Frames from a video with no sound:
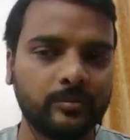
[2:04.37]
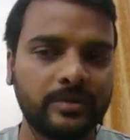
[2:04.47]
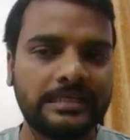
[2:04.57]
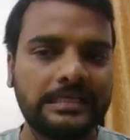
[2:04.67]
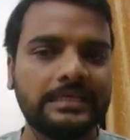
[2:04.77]

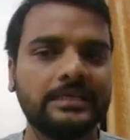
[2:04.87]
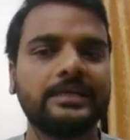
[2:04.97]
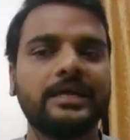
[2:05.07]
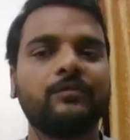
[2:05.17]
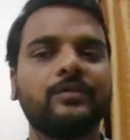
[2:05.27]
But in
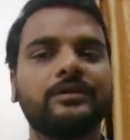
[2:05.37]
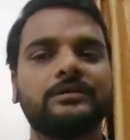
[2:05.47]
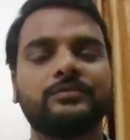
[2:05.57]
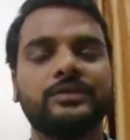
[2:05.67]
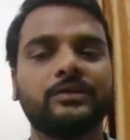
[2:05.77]
India
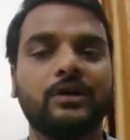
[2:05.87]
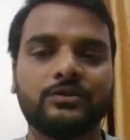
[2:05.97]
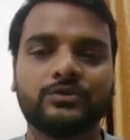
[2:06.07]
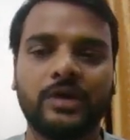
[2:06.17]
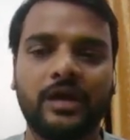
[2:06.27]
we
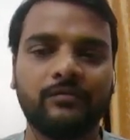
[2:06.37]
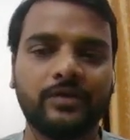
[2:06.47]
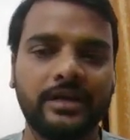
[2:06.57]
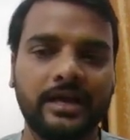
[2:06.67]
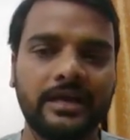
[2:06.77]
also have
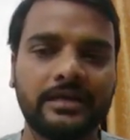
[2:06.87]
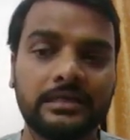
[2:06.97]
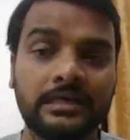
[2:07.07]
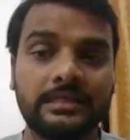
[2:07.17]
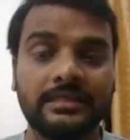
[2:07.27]
one kind,
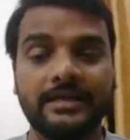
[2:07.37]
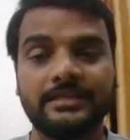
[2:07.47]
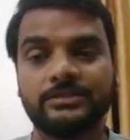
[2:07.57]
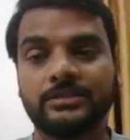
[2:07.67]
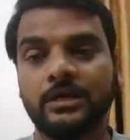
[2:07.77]
that
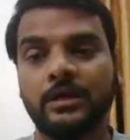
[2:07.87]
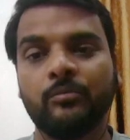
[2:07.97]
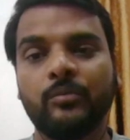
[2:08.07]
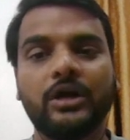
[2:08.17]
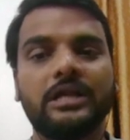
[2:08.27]
is
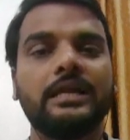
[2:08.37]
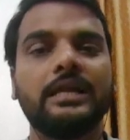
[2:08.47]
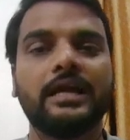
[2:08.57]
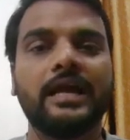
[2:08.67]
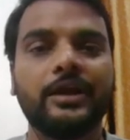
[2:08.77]

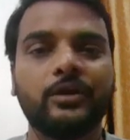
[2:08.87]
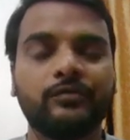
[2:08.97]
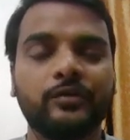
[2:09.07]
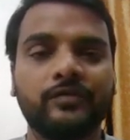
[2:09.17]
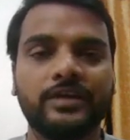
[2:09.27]
bottleneck kind of
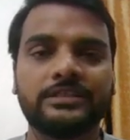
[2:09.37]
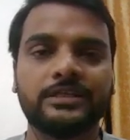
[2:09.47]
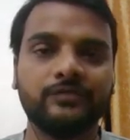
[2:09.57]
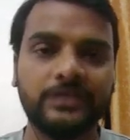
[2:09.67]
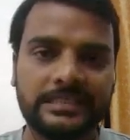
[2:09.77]

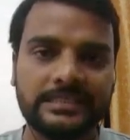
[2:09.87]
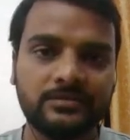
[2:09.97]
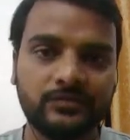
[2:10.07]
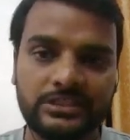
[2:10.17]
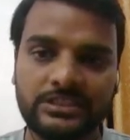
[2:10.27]
inflation,
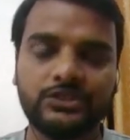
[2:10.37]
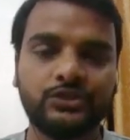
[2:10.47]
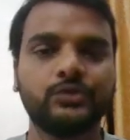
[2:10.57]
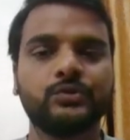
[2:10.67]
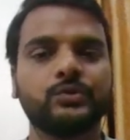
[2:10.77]
which is
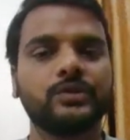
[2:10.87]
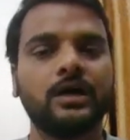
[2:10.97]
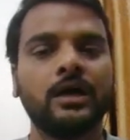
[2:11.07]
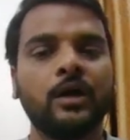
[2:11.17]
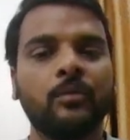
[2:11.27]
due to
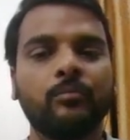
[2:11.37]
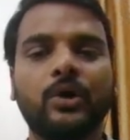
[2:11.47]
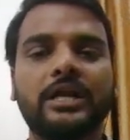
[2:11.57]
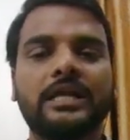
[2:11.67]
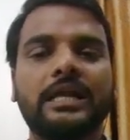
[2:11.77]
the
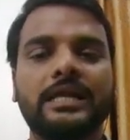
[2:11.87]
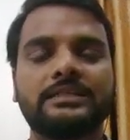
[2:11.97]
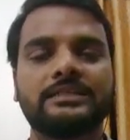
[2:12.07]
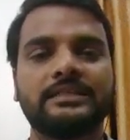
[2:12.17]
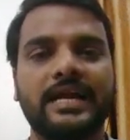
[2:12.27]

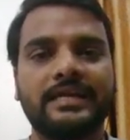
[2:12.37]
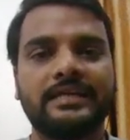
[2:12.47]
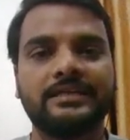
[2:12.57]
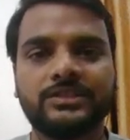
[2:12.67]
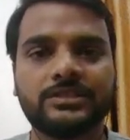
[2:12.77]
bottlenecks that
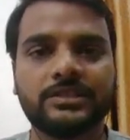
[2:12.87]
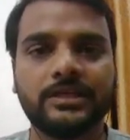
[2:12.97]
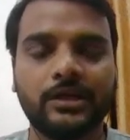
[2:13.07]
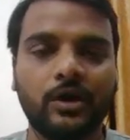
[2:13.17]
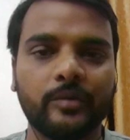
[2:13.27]
exist in
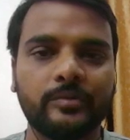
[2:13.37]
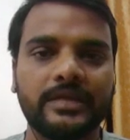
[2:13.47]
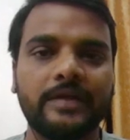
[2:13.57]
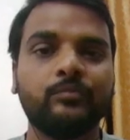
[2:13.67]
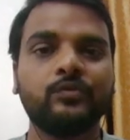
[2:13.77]
economy,
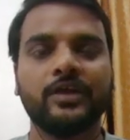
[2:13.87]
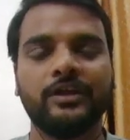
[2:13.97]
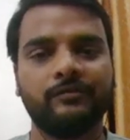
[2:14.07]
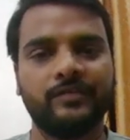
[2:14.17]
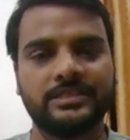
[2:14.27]
that poor
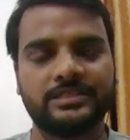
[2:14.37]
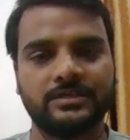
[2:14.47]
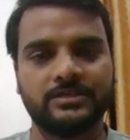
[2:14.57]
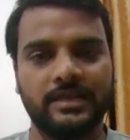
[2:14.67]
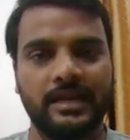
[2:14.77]

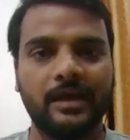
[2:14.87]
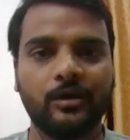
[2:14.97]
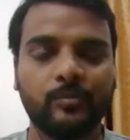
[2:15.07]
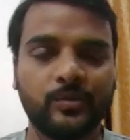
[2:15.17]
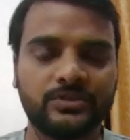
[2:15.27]
infrastructure, lack
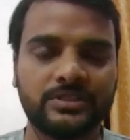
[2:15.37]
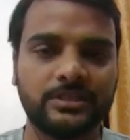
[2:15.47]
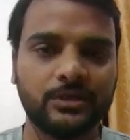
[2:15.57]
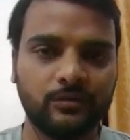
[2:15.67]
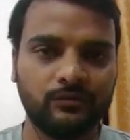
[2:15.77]
of
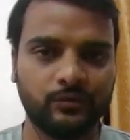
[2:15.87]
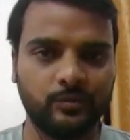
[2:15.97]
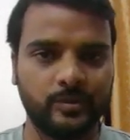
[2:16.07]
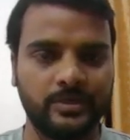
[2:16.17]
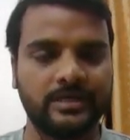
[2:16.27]
processing of food
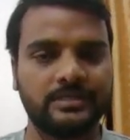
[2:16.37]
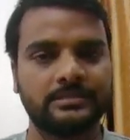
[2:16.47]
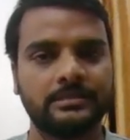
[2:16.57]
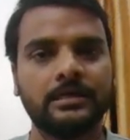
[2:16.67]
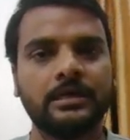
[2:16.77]
products.